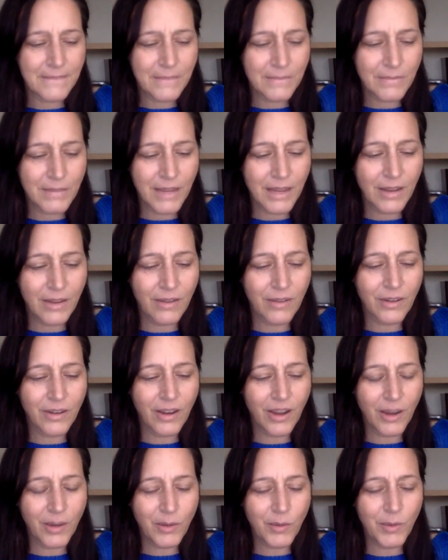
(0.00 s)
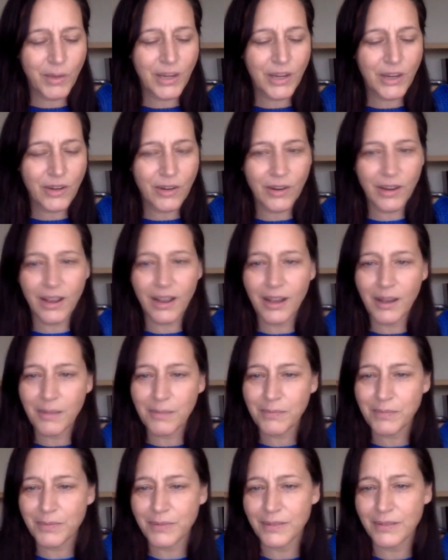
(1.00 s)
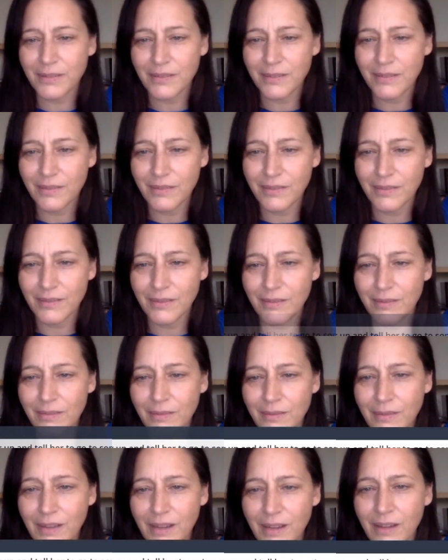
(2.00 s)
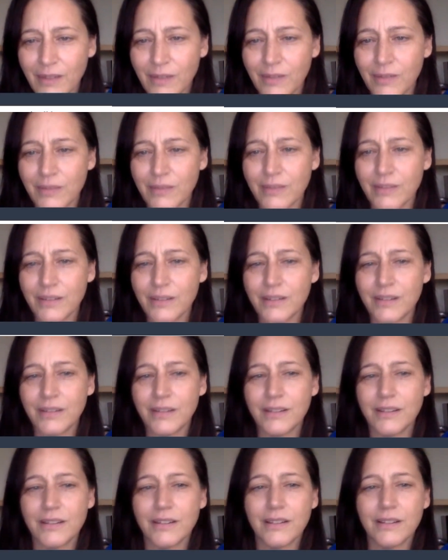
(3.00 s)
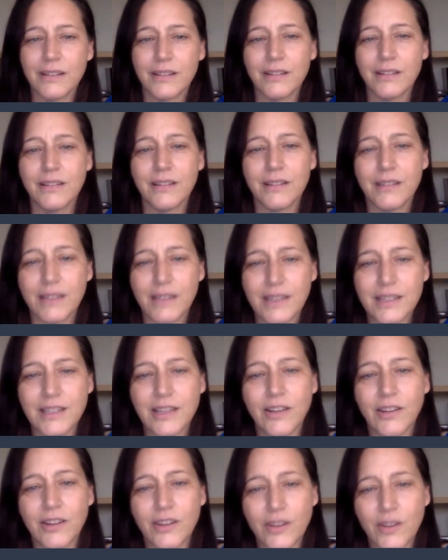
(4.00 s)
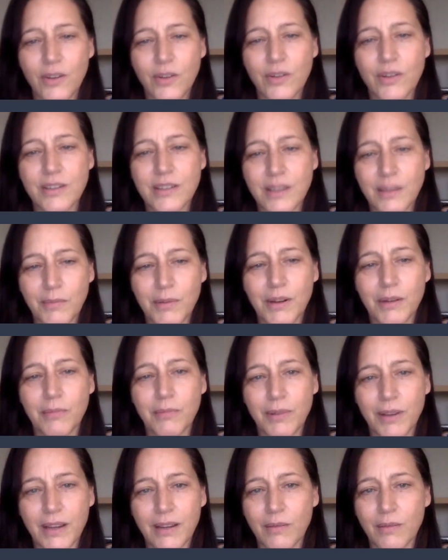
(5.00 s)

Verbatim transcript: Wow, God will wake her up. Wow, and tell her to go to somewhere to pray.